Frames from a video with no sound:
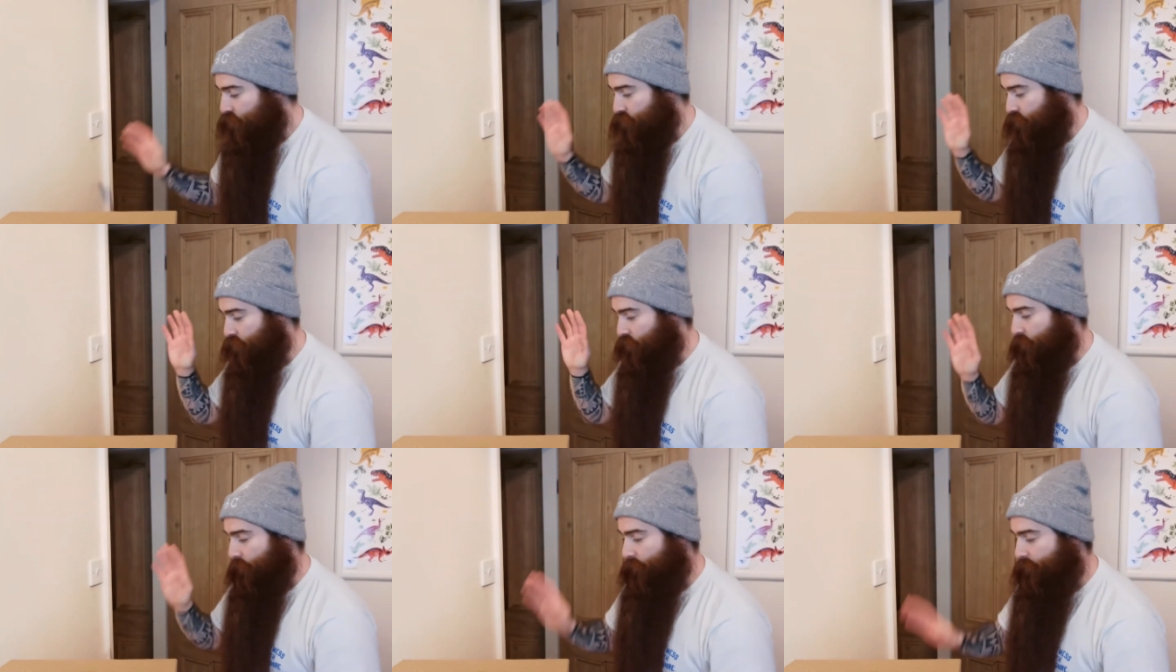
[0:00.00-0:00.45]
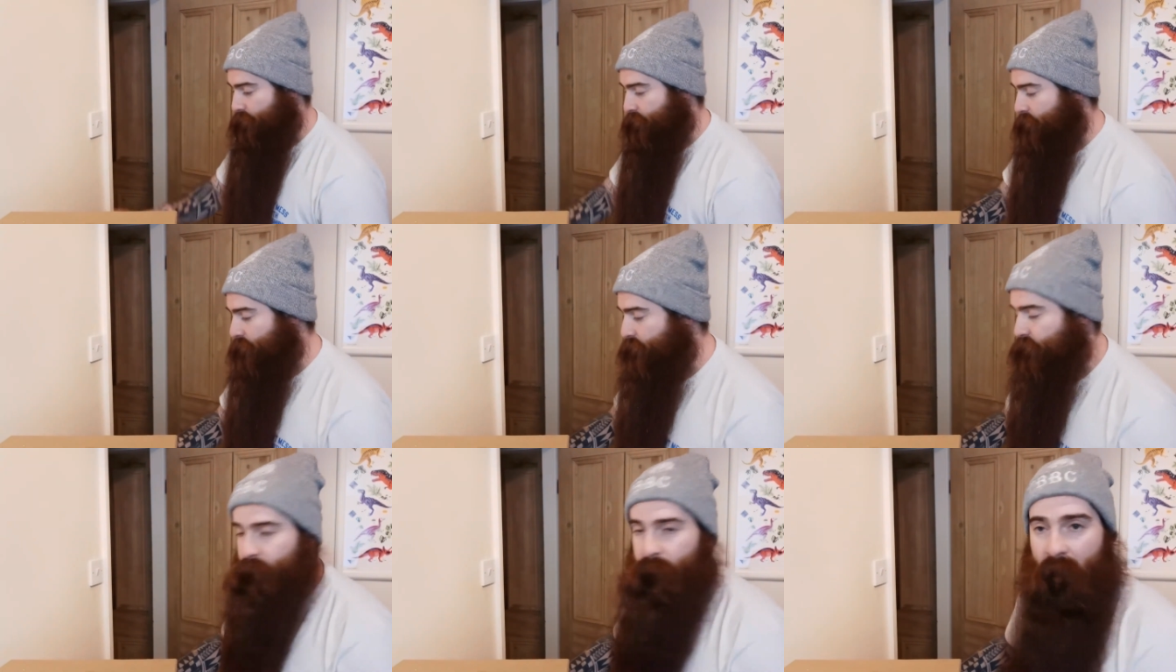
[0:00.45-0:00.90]
So
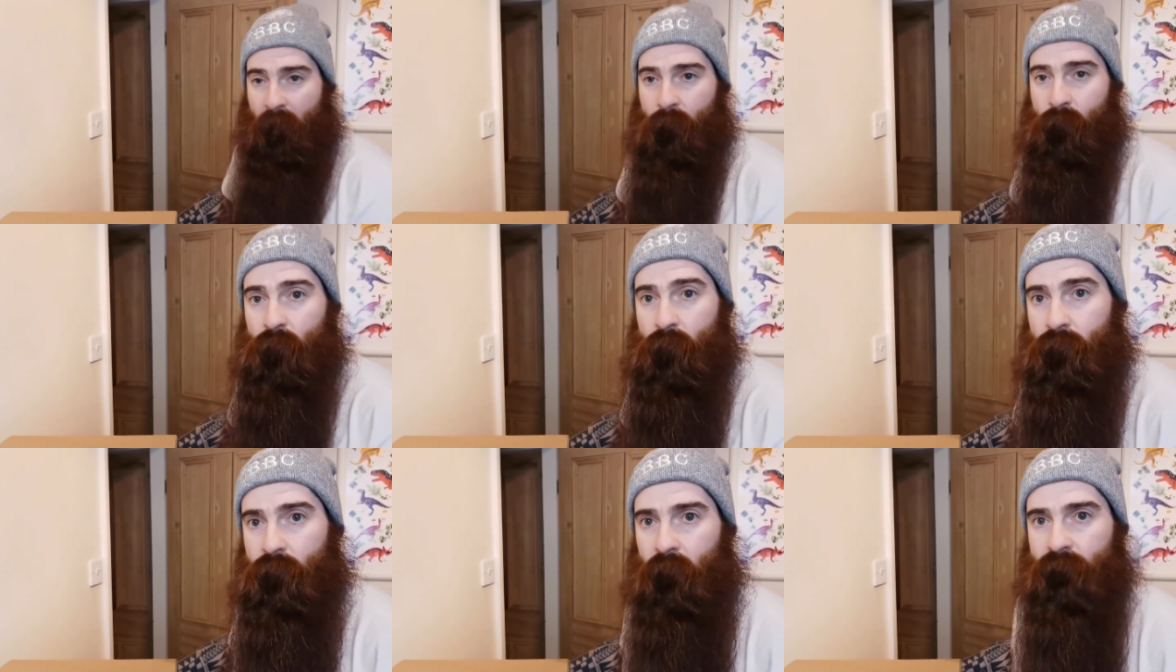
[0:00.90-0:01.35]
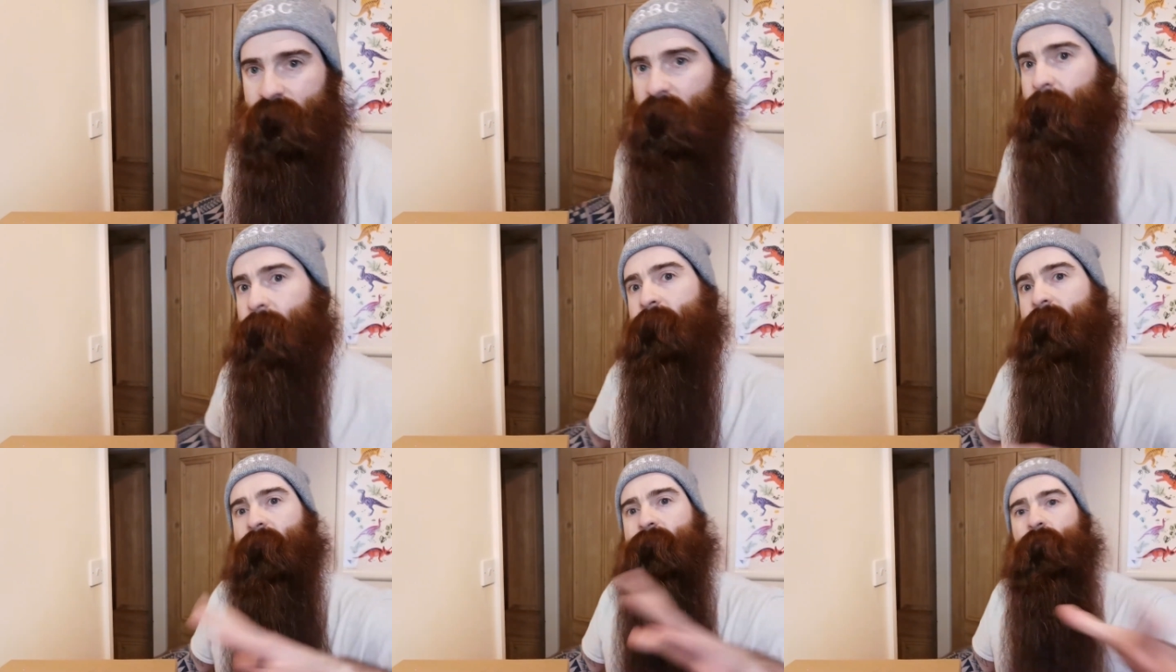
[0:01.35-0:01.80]
I will
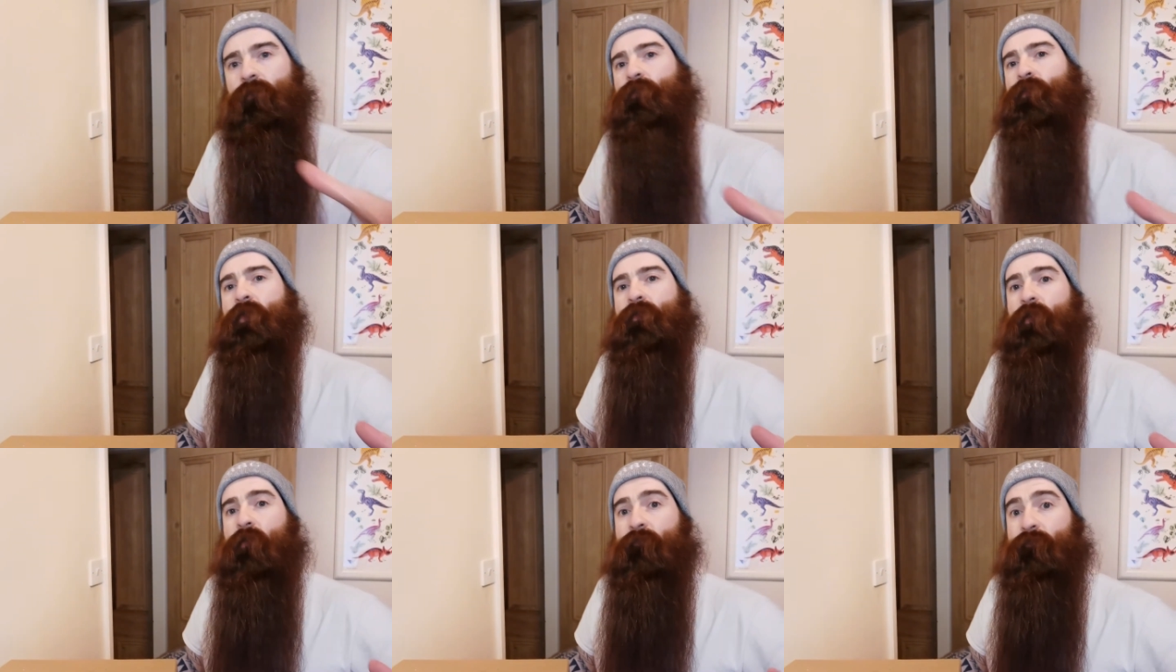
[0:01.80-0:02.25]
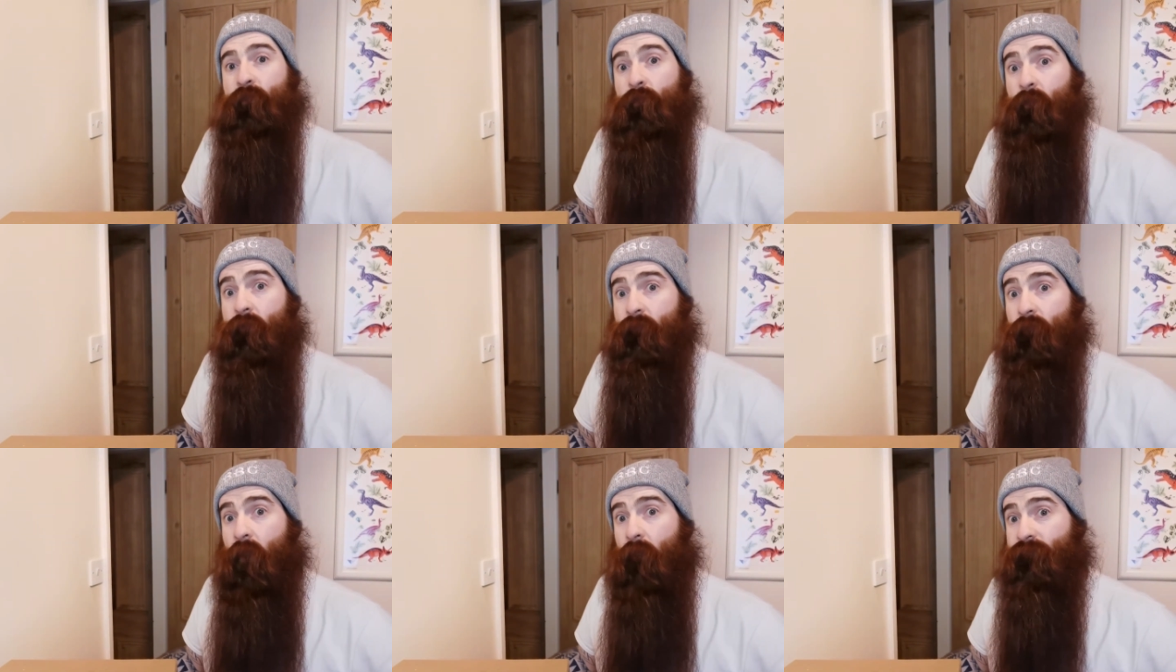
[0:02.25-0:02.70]
obviously give you a quick
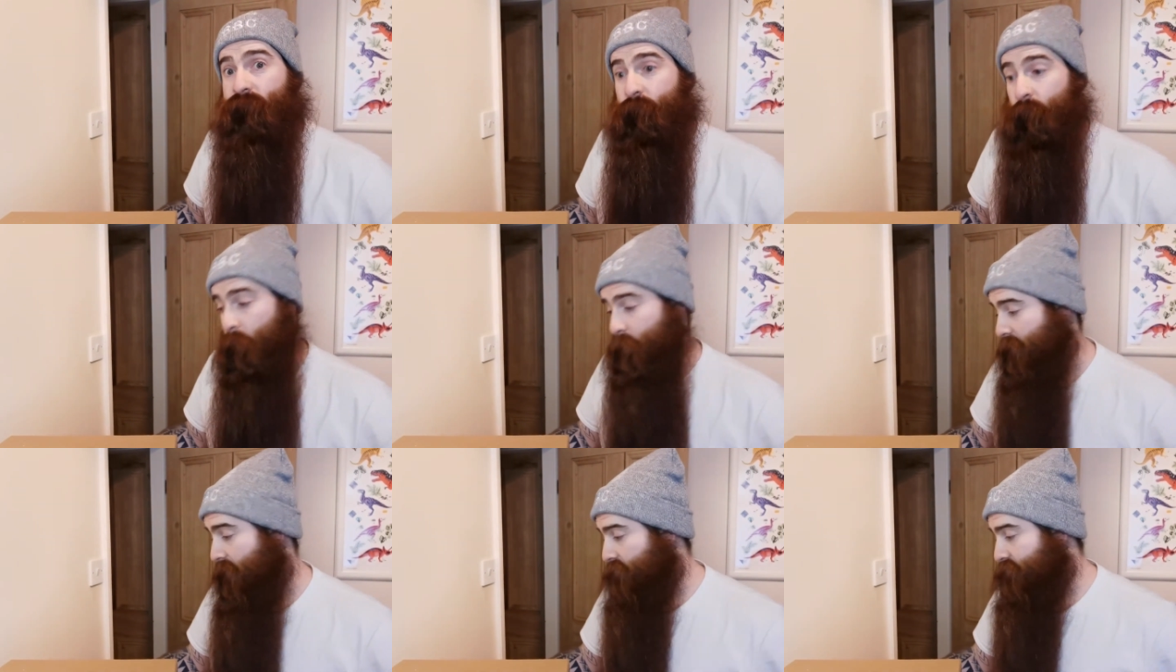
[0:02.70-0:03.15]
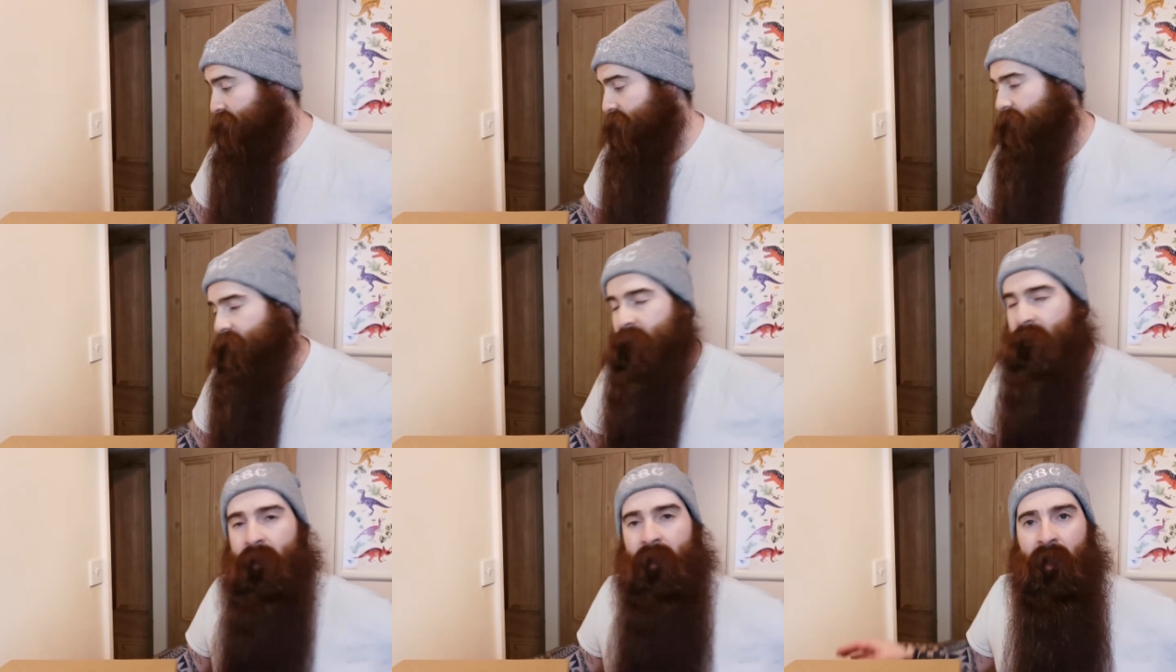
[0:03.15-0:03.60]
overview of obviously what we have in
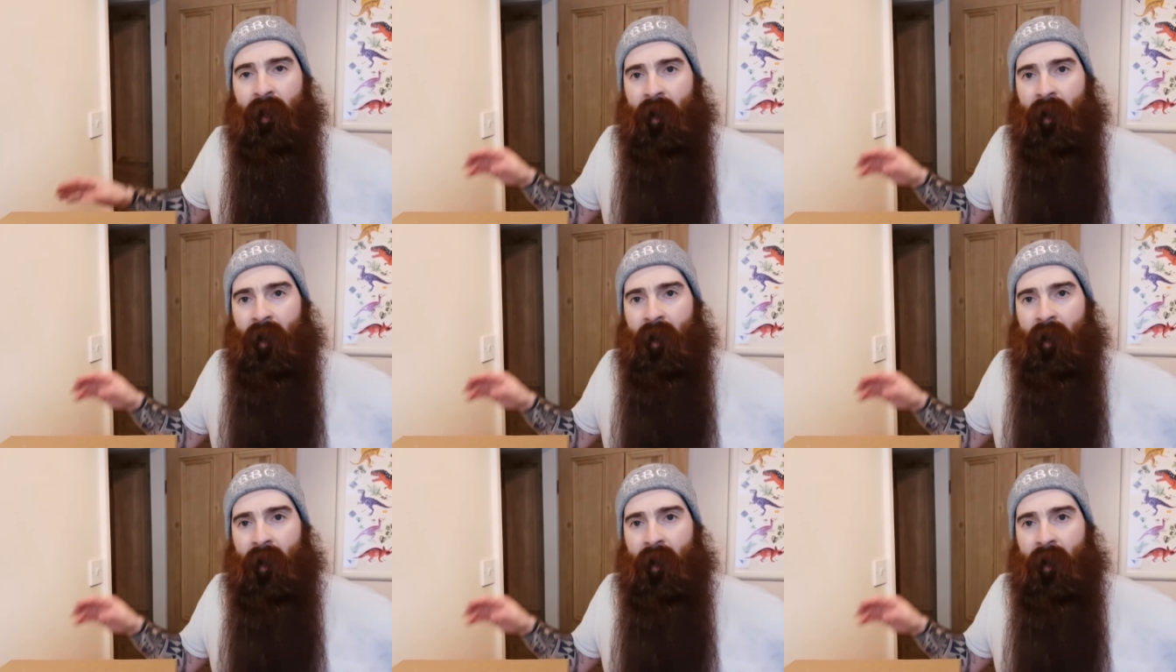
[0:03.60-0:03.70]
here.